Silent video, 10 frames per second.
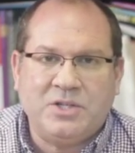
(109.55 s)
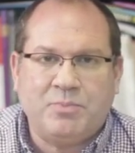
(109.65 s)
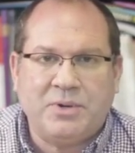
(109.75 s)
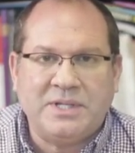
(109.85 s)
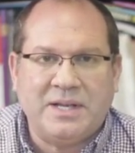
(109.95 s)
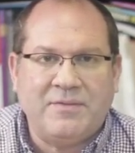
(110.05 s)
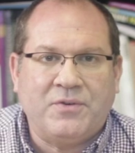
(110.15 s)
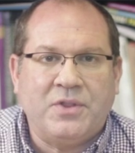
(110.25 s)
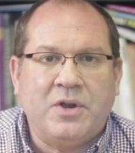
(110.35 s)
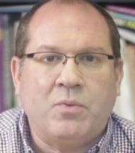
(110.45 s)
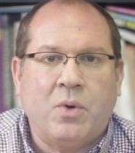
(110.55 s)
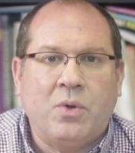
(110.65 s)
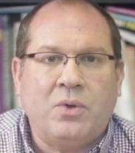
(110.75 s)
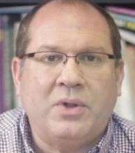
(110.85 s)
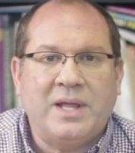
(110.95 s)
to prison for their
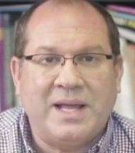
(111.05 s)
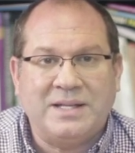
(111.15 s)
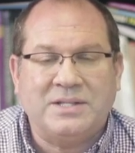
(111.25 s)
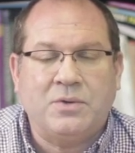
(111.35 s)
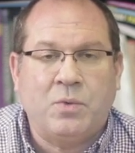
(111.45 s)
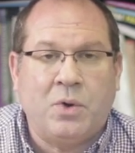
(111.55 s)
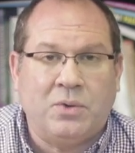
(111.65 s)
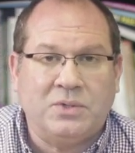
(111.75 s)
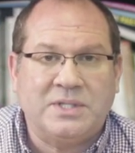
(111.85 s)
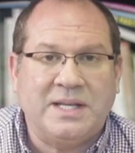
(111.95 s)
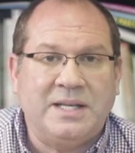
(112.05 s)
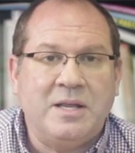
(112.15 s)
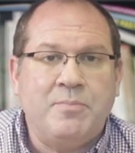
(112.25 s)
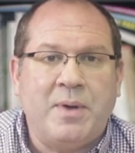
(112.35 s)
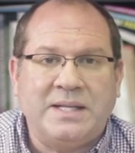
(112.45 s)
roles in
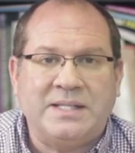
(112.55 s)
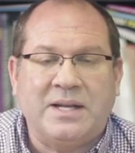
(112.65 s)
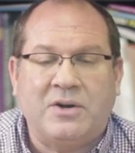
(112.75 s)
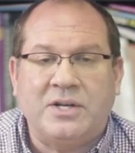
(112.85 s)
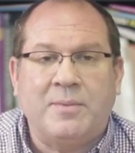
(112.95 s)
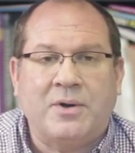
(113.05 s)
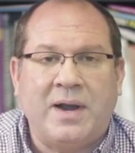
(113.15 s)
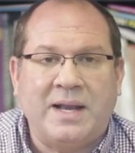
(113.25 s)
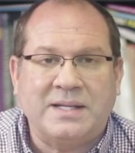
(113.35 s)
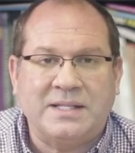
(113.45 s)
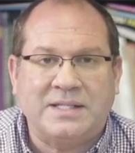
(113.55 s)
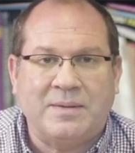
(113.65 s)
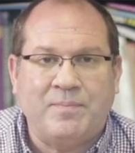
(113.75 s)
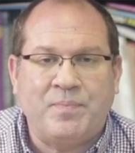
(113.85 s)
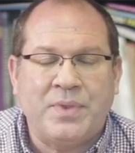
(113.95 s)
debasing our democratic system.